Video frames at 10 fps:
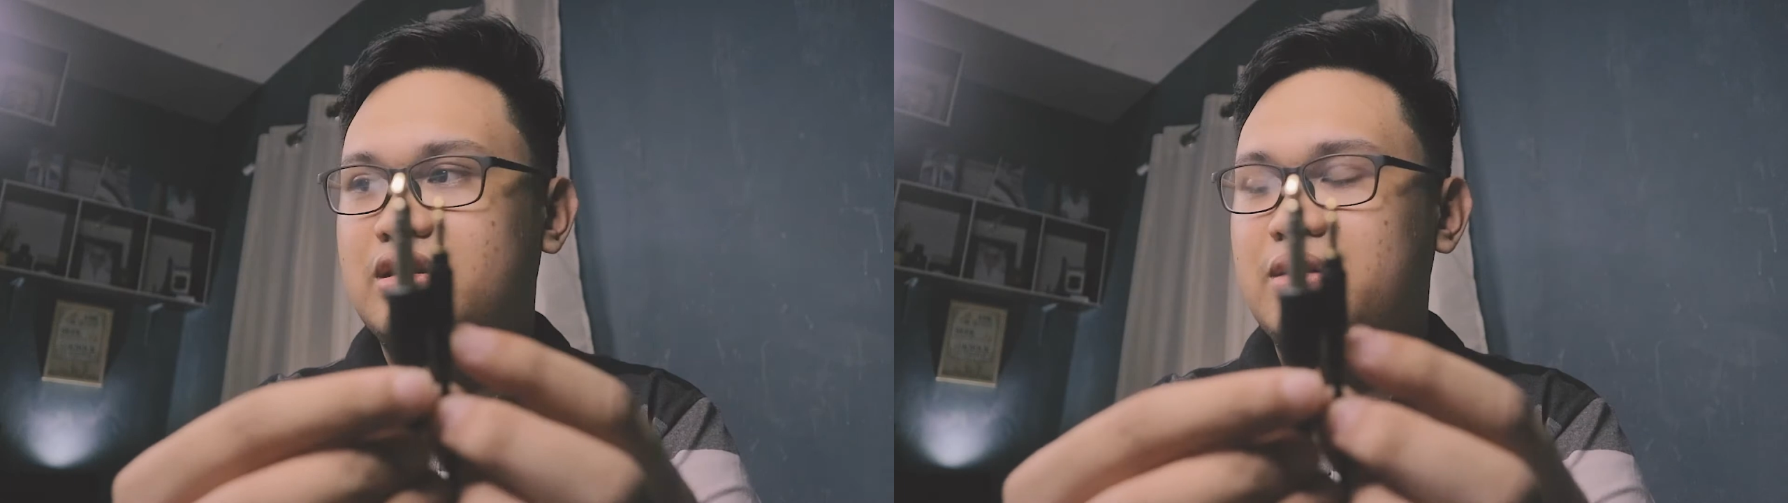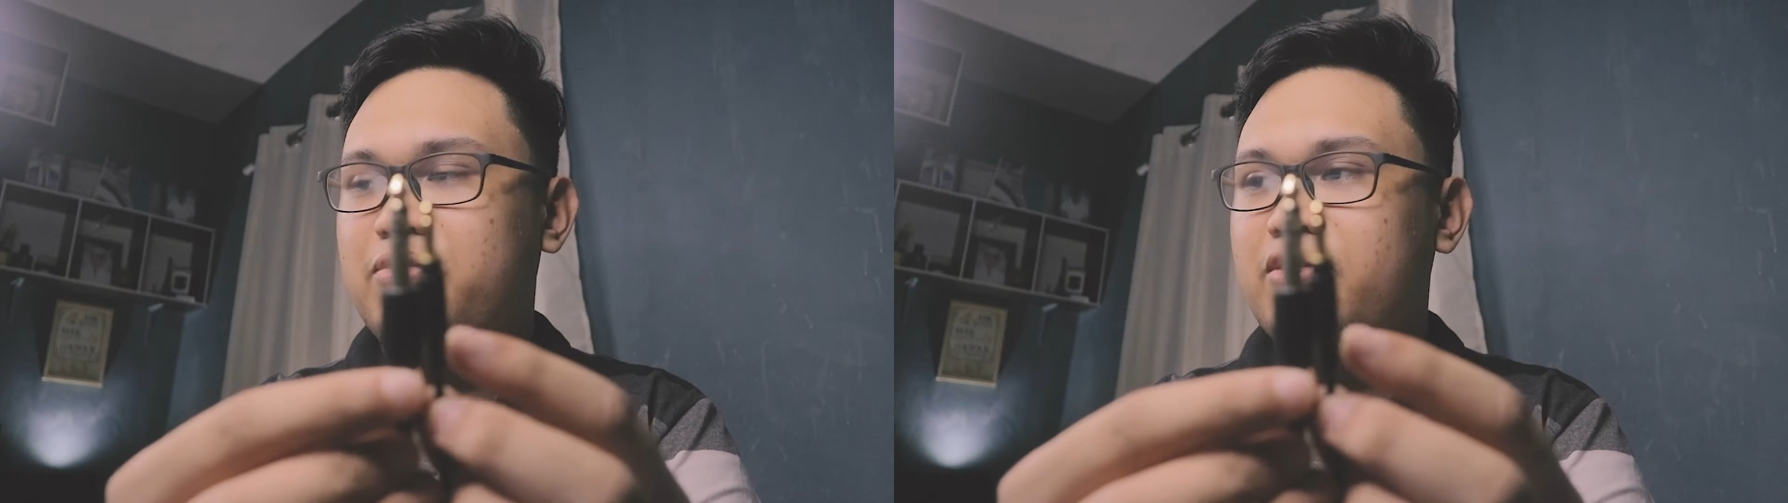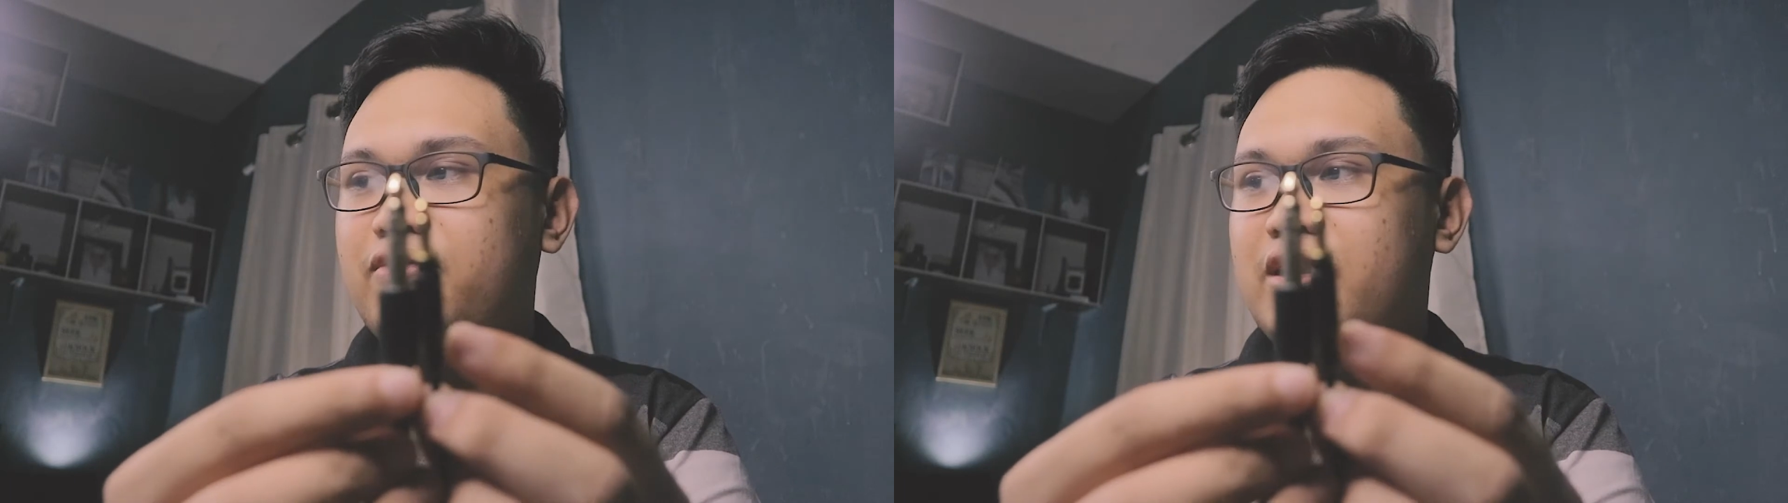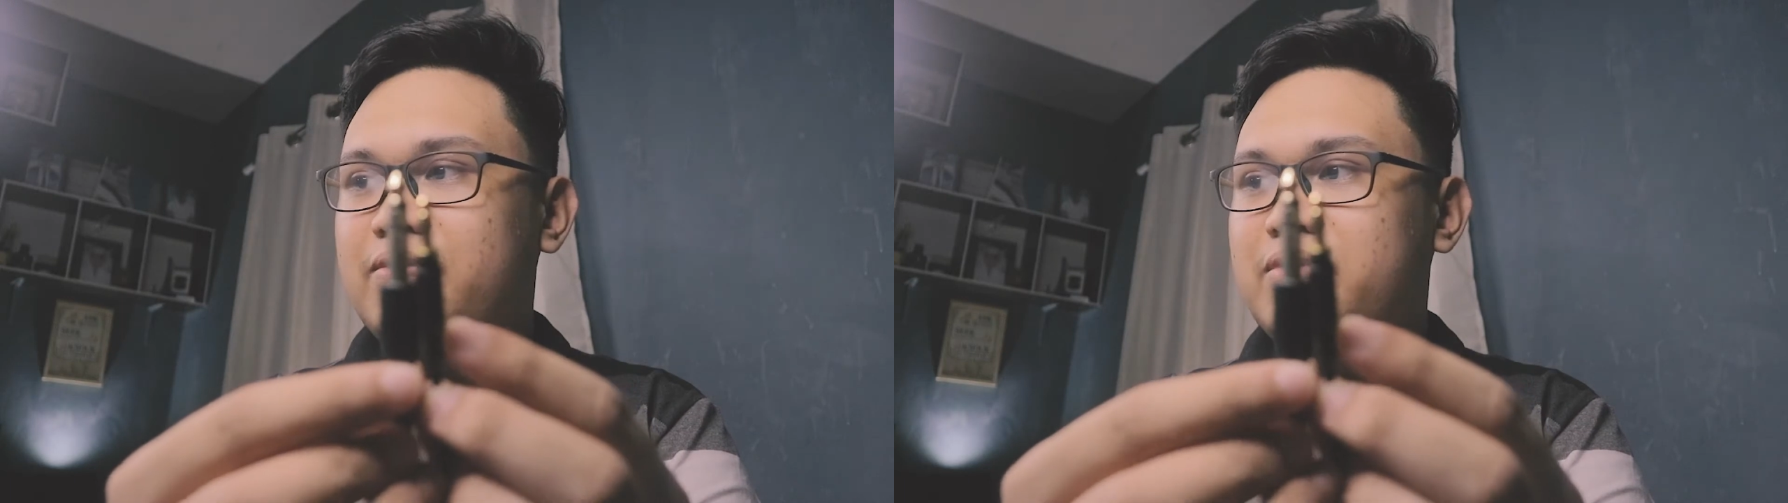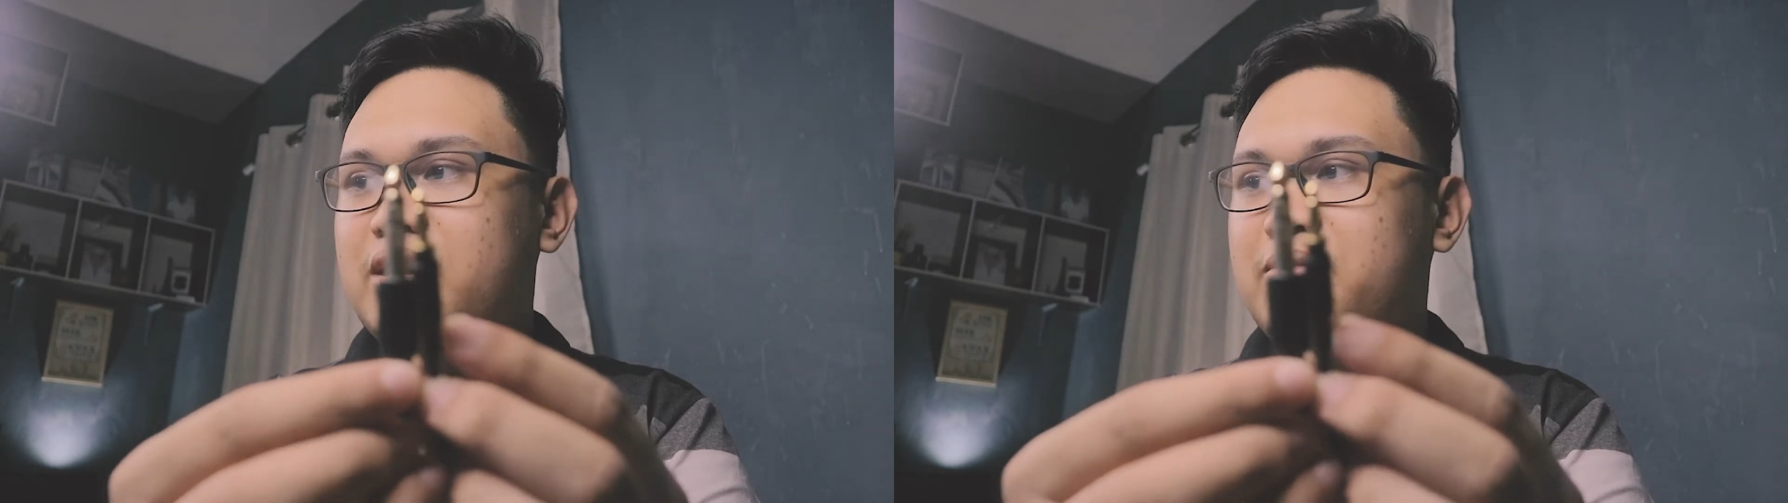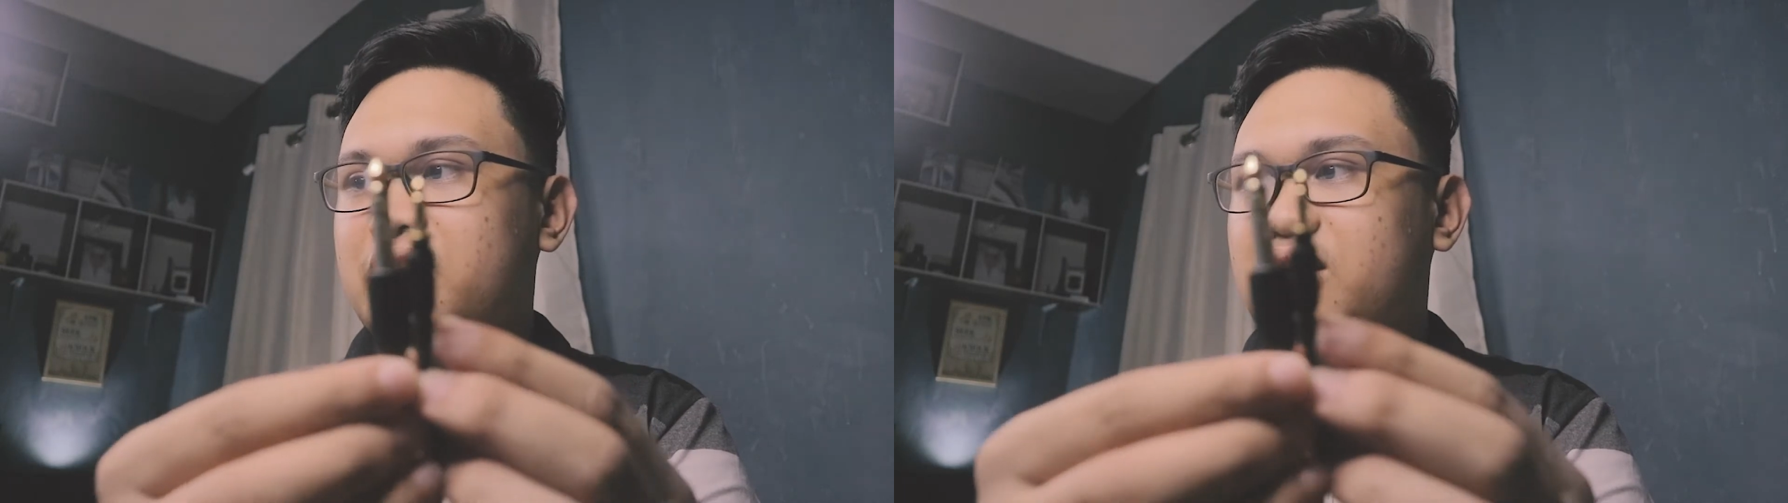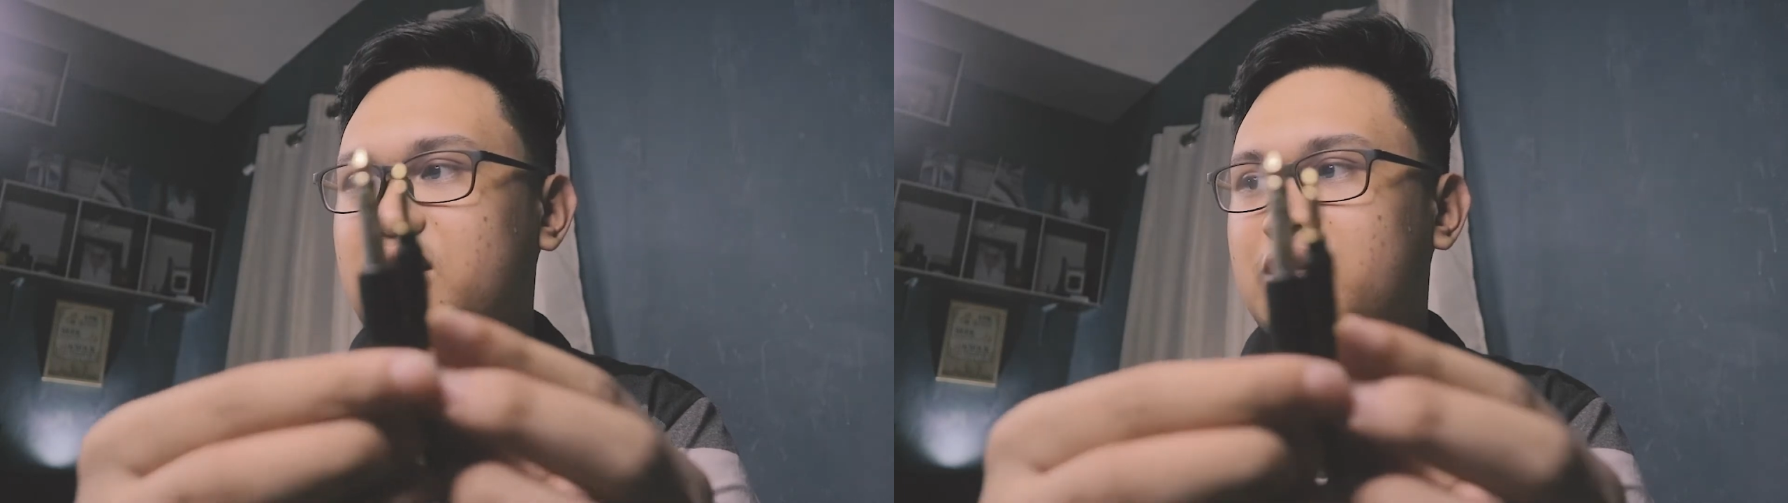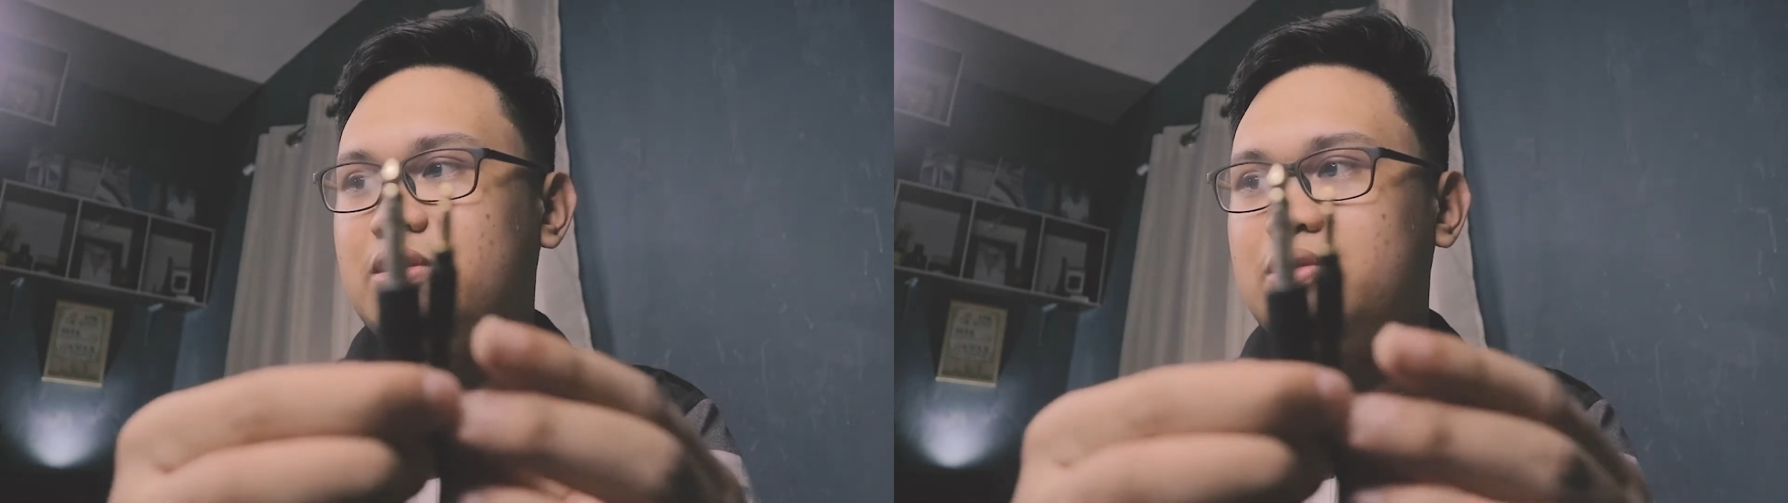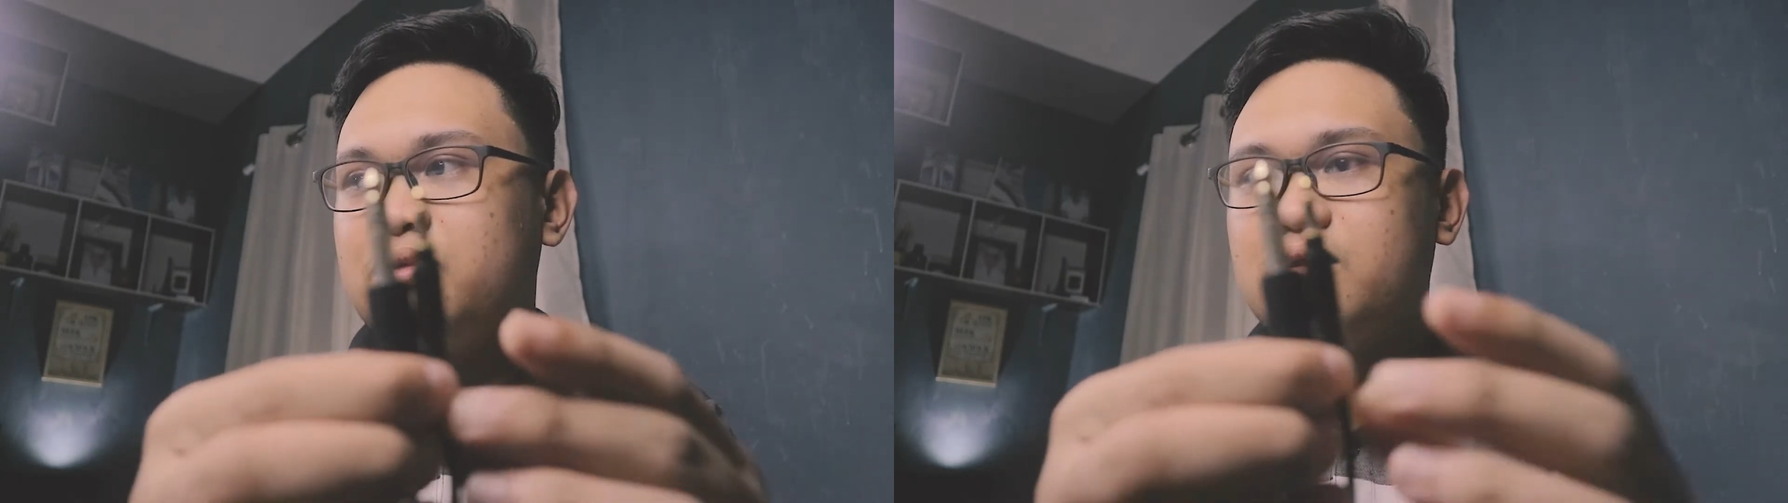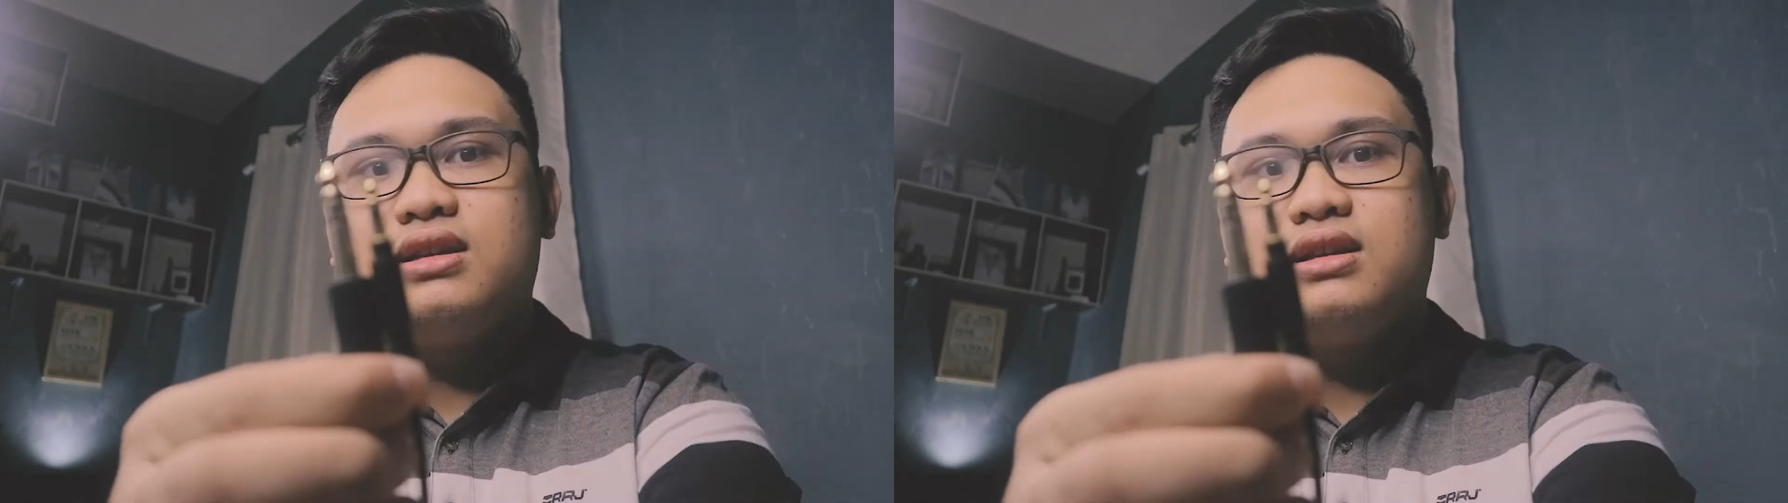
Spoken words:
3.5mm to